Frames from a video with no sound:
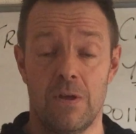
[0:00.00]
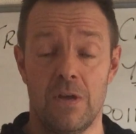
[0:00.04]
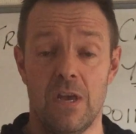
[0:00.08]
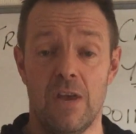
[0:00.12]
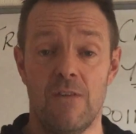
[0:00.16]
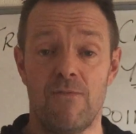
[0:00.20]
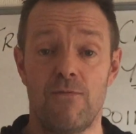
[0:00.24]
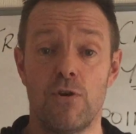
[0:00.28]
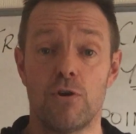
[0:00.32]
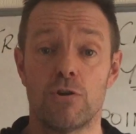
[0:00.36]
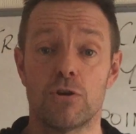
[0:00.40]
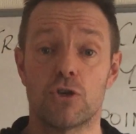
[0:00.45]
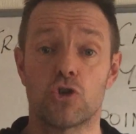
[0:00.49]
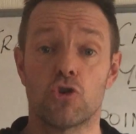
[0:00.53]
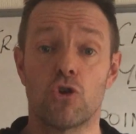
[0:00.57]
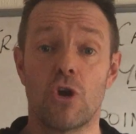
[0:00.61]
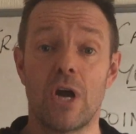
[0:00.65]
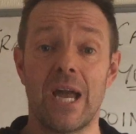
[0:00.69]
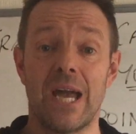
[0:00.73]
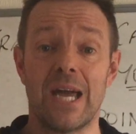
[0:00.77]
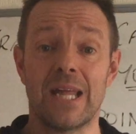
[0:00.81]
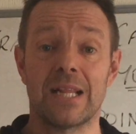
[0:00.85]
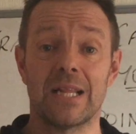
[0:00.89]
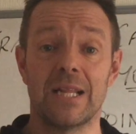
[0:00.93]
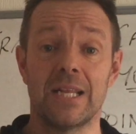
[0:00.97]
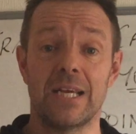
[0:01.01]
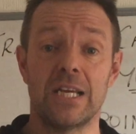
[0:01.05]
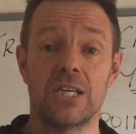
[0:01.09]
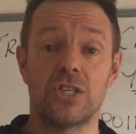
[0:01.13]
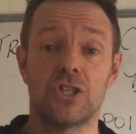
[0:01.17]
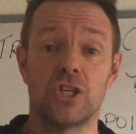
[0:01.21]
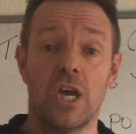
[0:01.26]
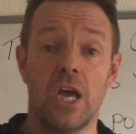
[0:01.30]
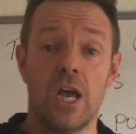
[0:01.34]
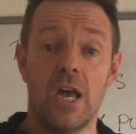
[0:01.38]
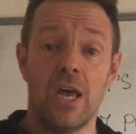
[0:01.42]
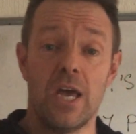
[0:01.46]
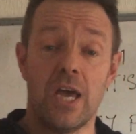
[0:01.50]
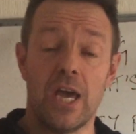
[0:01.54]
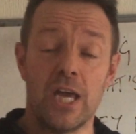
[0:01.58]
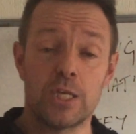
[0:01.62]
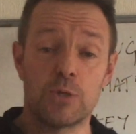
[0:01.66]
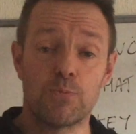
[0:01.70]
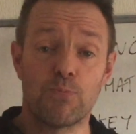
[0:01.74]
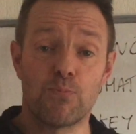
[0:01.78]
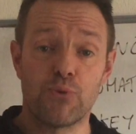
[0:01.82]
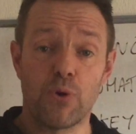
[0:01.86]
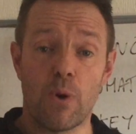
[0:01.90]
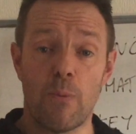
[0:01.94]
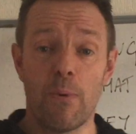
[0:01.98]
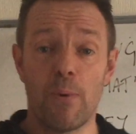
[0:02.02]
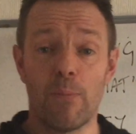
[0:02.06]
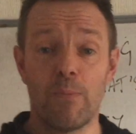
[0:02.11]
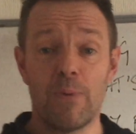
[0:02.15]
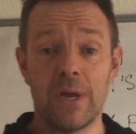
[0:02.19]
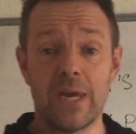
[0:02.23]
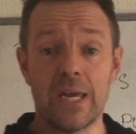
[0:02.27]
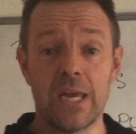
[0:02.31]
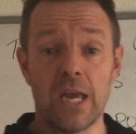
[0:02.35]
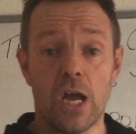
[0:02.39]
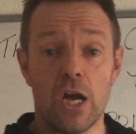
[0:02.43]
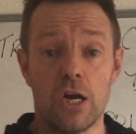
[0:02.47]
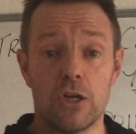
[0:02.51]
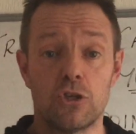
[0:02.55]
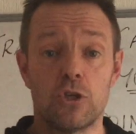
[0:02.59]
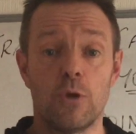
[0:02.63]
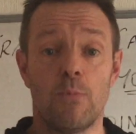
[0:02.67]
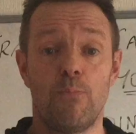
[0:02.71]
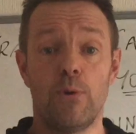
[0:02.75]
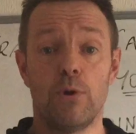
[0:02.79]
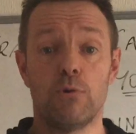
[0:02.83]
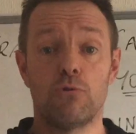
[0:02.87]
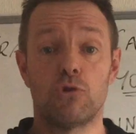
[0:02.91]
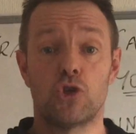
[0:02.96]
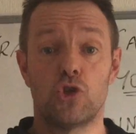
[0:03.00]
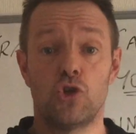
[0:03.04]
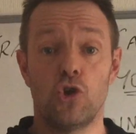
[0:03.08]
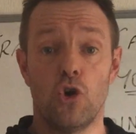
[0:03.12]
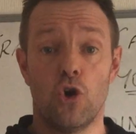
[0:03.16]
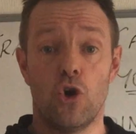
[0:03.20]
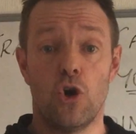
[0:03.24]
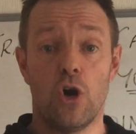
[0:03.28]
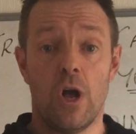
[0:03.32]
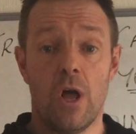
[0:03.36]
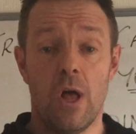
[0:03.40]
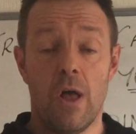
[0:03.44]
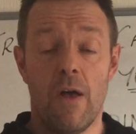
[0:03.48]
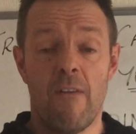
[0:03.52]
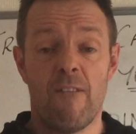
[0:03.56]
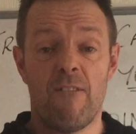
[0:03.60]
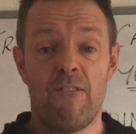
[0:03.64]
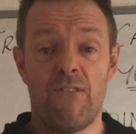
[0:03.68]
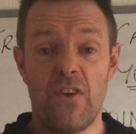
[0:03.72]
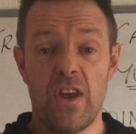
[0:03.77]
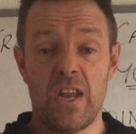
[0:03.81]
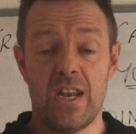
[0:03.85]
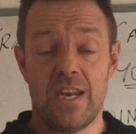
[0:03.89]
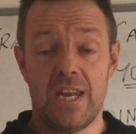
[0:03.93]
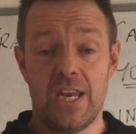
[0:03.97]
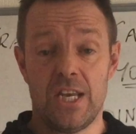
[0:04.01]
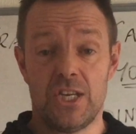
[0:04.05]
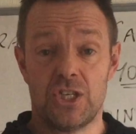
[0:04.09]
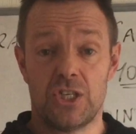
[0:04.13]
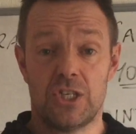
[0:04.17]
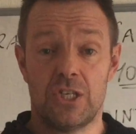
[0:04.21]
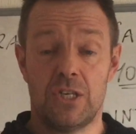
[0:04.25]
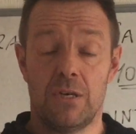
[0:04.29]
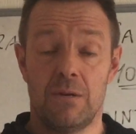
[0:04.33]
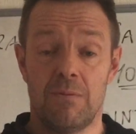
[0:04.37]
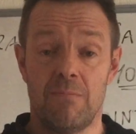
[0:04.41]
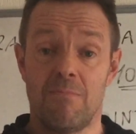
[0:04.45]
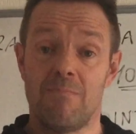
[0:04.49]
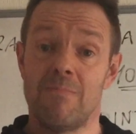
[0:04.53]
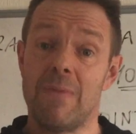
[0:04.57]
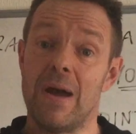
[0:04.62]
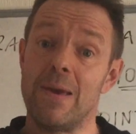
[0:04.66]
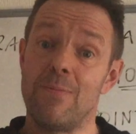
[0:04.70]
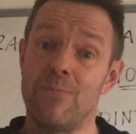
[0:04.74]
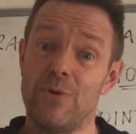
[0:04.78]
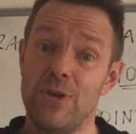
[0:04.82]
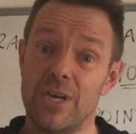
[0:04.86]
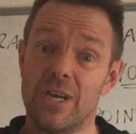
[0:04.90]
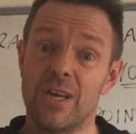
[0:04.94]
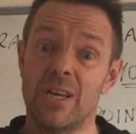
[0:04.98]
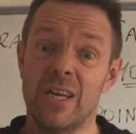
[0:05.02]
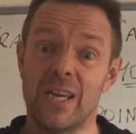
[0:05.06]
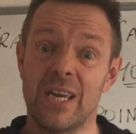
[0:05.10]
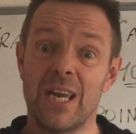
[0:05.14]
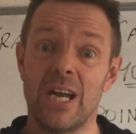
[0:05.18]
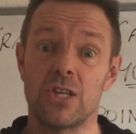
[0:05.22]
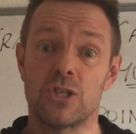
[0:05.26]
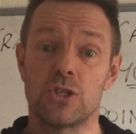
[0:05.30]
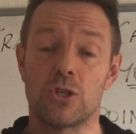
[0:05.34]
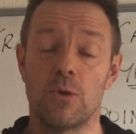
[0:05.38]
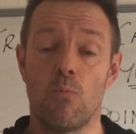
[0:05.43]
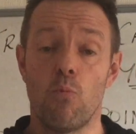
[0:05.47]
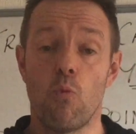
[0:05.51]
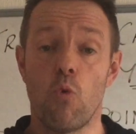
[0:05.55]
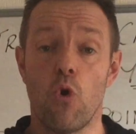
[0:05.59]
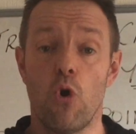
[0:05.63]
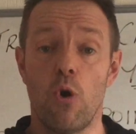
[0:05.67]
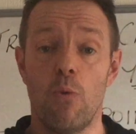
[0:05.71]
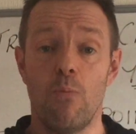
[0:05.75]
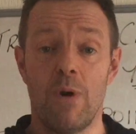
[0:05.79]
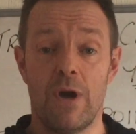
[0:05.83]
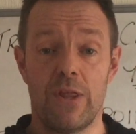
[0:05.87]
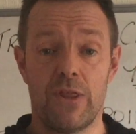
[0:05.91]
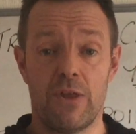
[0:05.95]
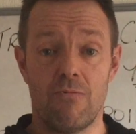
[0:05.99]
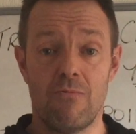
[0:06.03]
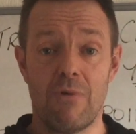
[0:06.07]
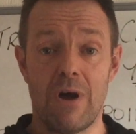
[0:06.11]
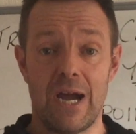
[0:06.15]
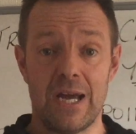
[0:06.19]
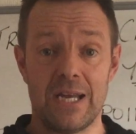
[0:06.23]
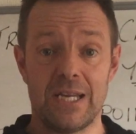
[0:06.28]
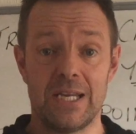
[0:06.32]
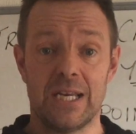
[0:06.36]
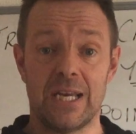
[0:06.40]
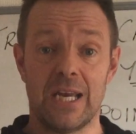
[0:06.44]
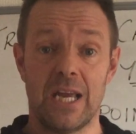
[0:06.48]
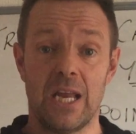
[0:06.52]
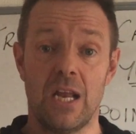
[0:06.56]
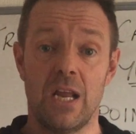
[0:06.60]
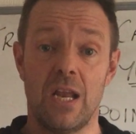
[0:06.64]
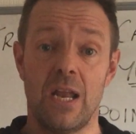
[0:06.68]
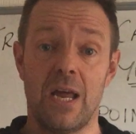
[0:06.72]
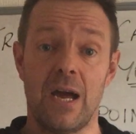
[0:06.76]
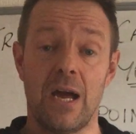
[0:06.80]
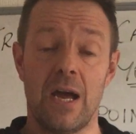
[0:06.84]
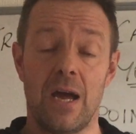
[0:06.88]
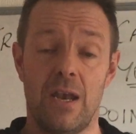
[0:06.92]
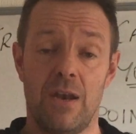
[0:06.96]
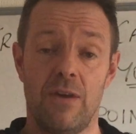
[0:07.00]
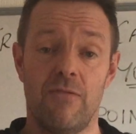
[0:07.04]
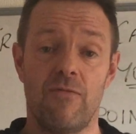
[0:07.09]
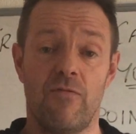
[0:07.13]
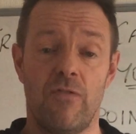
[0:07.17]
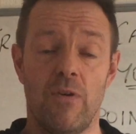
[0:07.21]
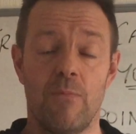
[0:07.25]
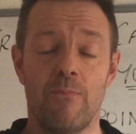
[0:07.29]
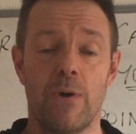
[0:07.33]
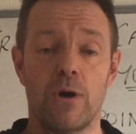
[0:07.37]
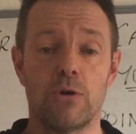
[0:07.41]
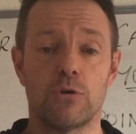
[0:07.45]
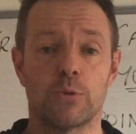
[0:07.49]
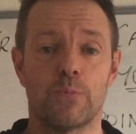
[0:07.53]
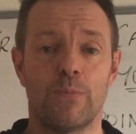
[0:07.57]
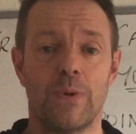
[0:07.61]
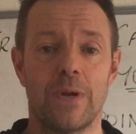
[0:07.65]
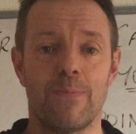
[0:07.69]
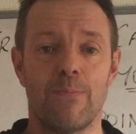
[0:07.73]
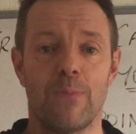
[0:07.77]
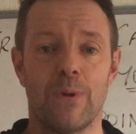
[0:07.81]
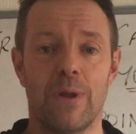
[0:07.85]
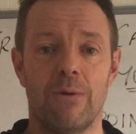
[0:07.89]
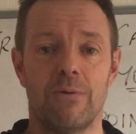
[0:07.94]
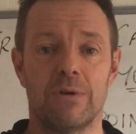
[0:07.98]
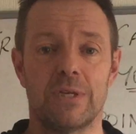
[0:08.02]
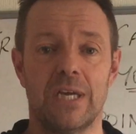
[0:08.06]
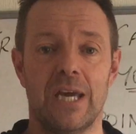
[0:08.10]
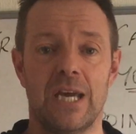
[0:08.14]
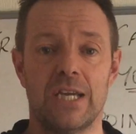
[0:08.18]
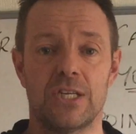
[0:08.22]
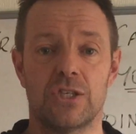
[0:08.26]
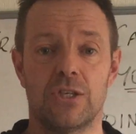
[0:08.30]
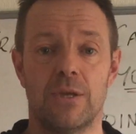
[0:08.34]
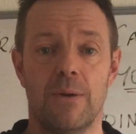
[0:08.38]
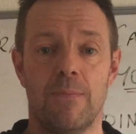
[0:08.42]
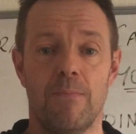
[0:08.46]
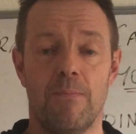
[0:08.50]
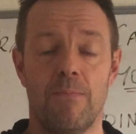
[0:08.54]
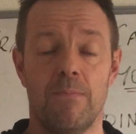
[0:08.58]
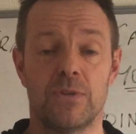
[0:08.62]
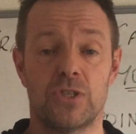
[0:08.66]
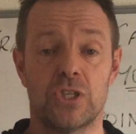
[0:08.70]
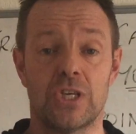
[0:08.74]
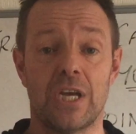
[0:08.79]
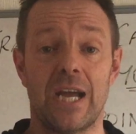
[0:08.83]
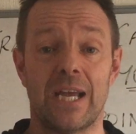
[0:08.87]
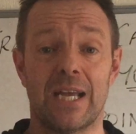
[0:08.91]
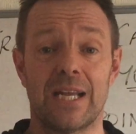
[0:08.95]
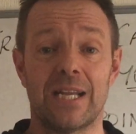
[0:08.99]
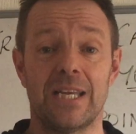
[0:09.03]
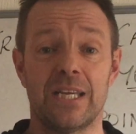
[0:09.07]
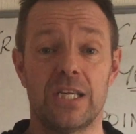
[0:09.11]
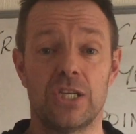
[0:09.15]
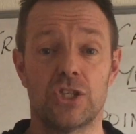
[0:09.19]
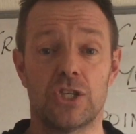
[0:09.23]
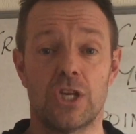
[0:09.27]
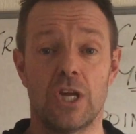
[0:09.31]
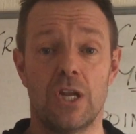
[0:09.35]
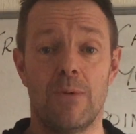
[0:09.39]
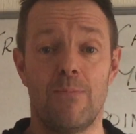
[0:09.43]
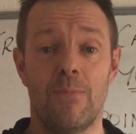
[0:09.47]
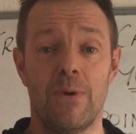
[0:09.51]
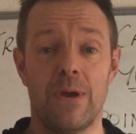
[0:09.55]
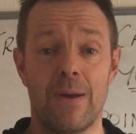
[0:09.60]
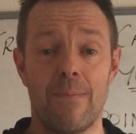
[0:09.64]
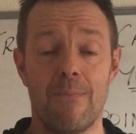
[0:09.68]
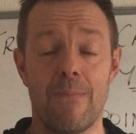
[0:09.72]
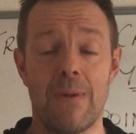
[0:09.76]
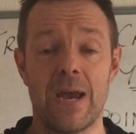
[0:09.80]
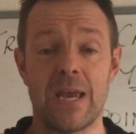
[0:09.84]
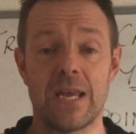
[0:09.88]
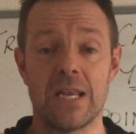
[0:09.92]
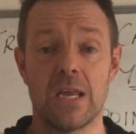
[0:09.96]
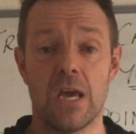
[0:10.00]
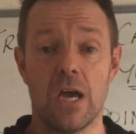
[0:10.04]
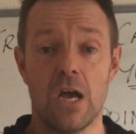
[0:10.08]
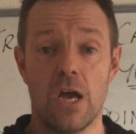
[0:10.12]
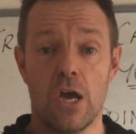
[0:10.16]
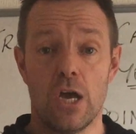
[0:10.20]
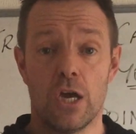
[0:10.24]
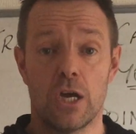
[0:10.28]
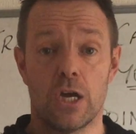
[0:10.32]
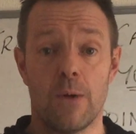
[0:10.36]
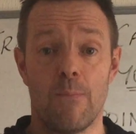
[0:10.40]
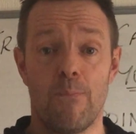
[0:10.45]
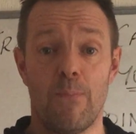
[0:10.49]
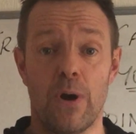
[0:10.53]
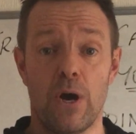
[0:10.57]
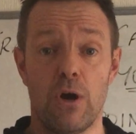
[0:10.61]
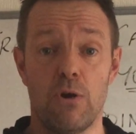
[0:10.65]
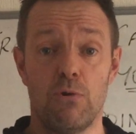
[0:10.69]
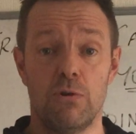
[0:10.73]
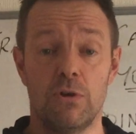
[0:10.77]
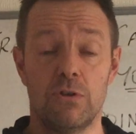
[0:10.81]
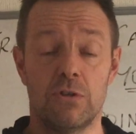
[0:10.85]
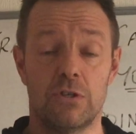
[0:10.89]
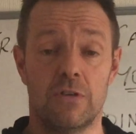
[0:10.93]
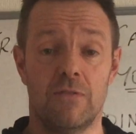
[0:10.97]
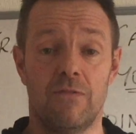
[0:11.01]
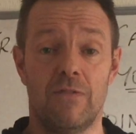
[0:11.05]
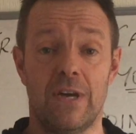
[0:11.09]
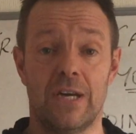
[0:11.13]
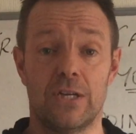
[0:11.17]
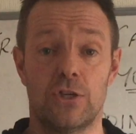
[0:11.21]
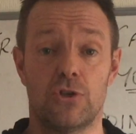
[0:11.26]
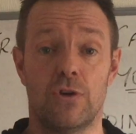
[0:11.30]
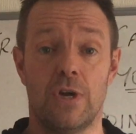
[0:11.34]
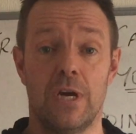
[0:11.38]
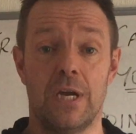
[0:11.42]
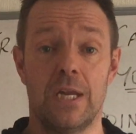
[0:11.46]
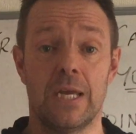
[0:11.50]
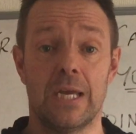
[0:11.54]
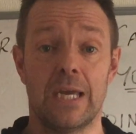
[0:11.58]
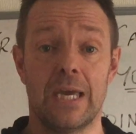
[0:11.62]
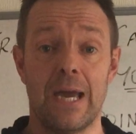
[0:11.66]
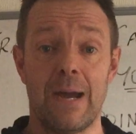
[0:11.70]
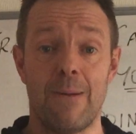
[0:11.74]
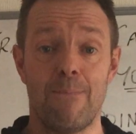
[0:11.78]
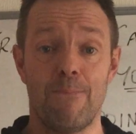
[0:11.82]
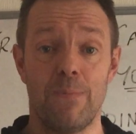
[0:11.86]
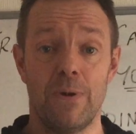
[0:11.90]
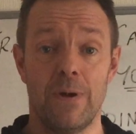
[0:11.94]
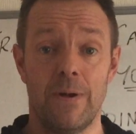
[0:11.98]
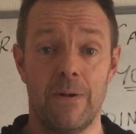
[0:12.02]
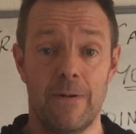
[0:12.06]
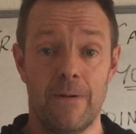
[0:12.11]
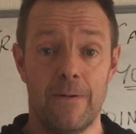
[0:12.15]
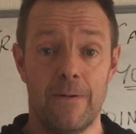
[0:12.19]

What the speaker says: If you're a triathlete, it's probably to boost your fitness. Maybe you're going to get some warm weather riding in, and for most people I would guess that cycling is going to be a main component of that training camp.